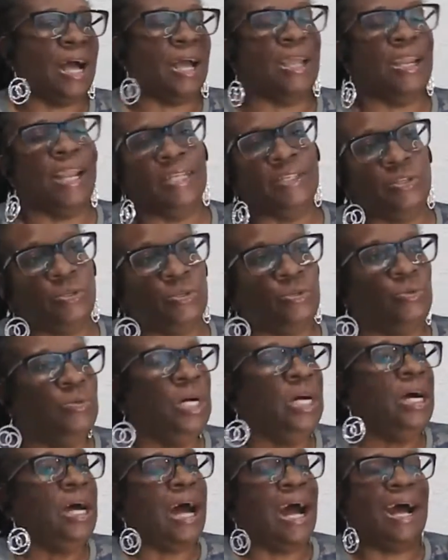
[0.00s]
And
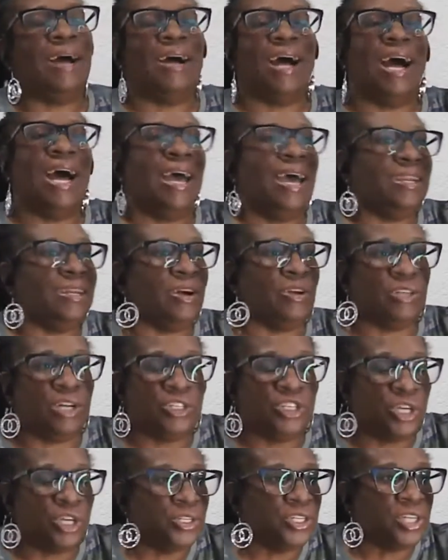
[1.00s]
I had a
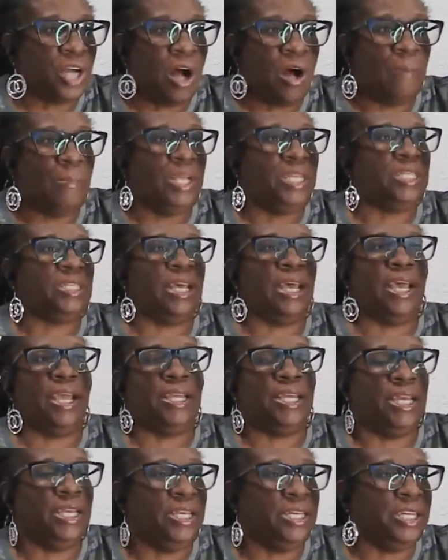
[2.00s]
church call me and say, hey,
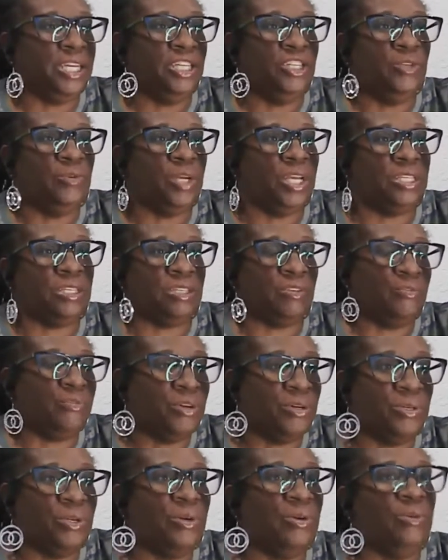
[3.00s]
can you do instant
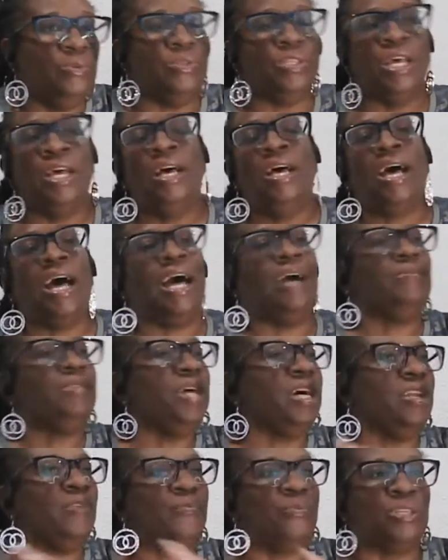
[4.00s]
photos? I've
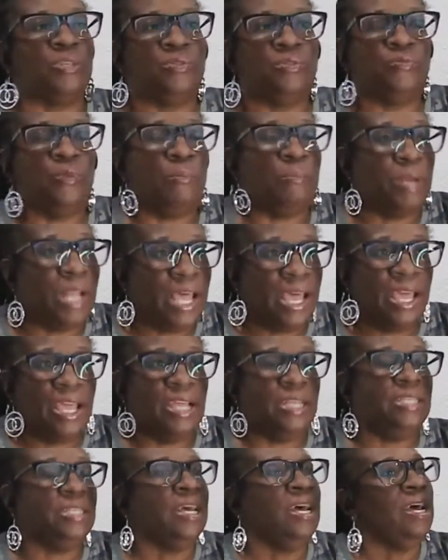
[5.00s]
done it for
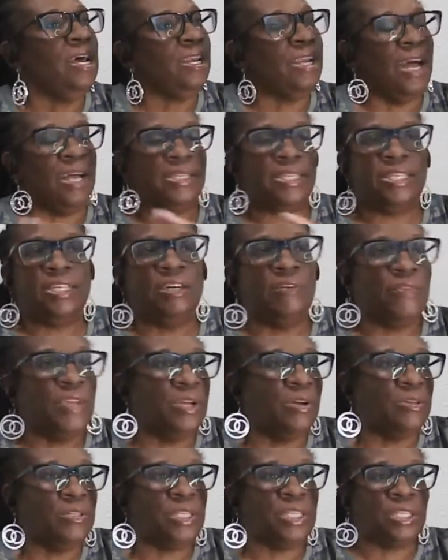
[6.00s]
plays. Now
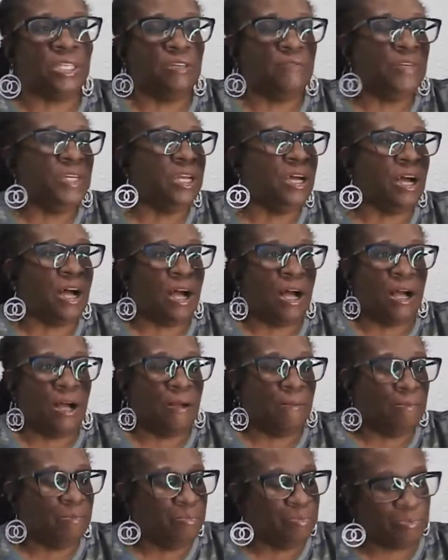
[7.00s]
Sylvia
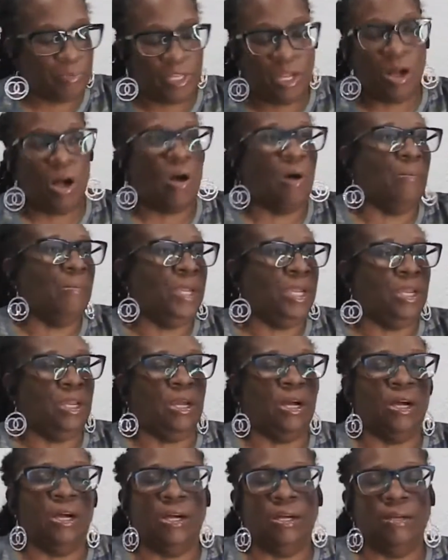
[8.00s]
called
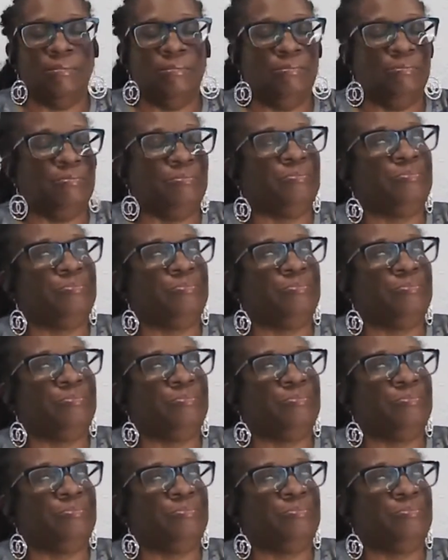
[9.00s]
me. I